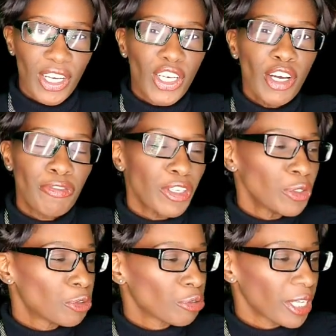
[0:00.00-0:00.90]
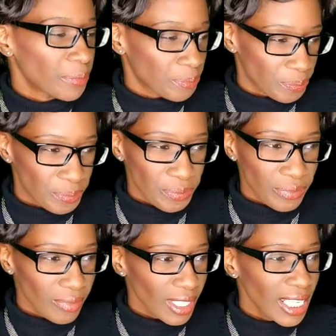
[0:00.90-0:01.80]
Good for you, Trick.
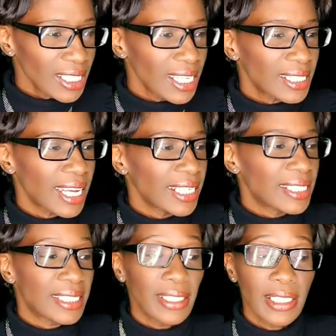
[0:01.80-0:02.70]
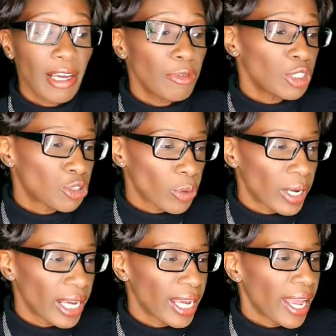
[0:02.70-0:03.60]
He says that he's still in love with
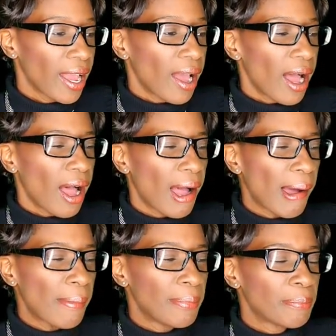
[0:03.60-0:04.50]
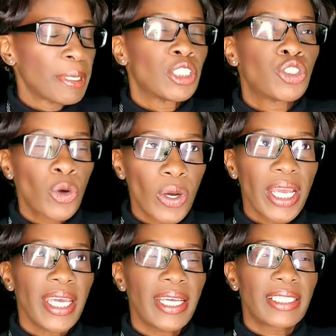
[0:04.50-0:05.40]
Joy, um, but
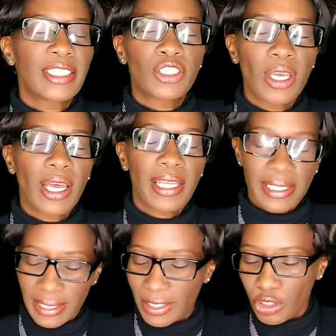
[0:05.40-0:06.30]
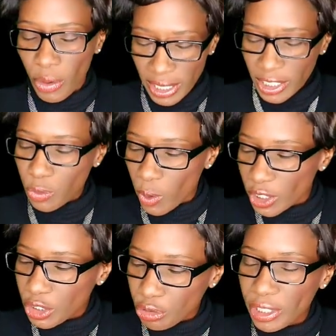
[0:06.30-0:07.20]
Joy, uh, Joy just
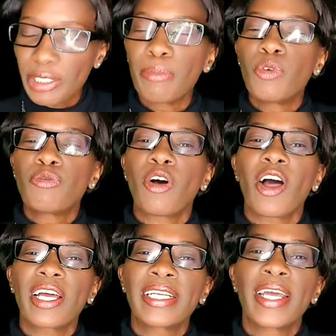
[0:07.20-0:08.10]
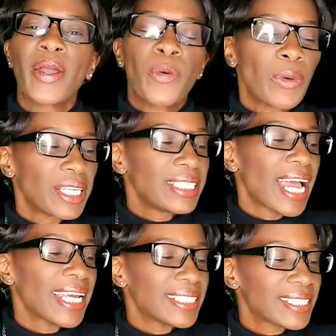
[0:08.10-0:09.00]
wants Trick to move on with a
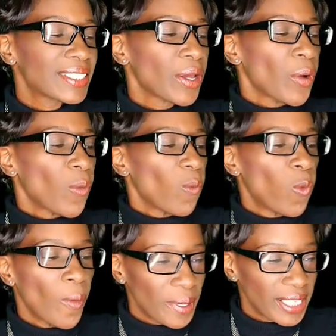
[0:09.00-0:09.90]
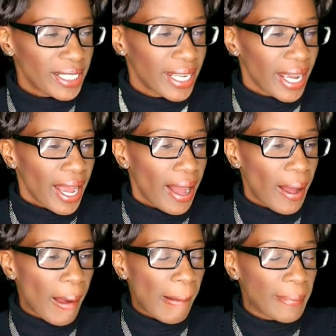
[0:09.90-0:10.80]
nice woman.
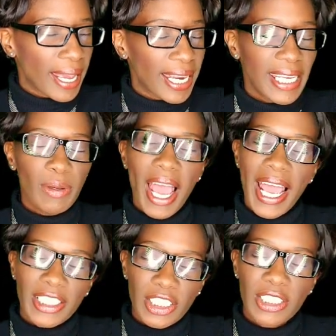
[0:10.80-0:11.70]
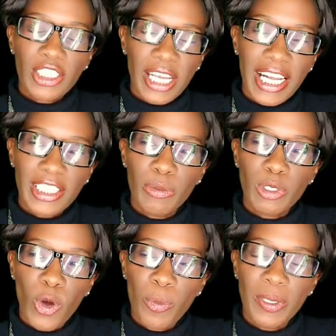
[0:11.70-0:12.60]
Um, and he actually, she actually
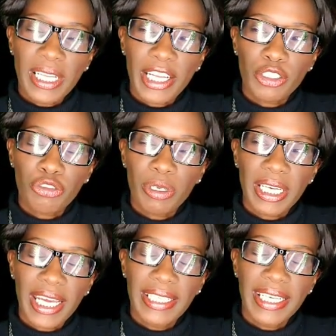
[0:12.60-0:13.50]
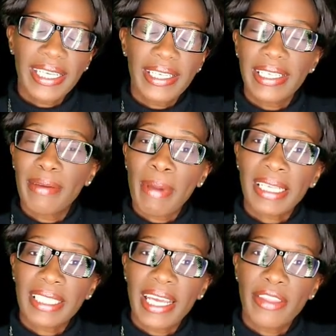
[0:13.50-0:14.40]
was hoping that Trick and Nikki could get
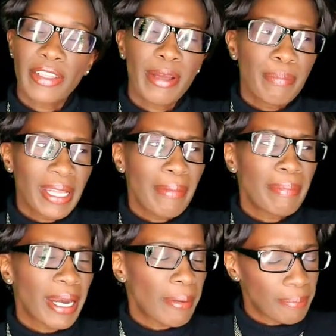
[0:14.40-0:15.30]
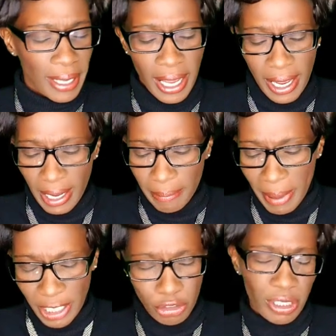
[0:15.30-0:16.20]
back together. They, they met up
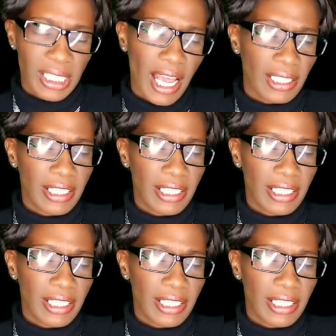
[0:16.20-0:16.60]
by Trick's house.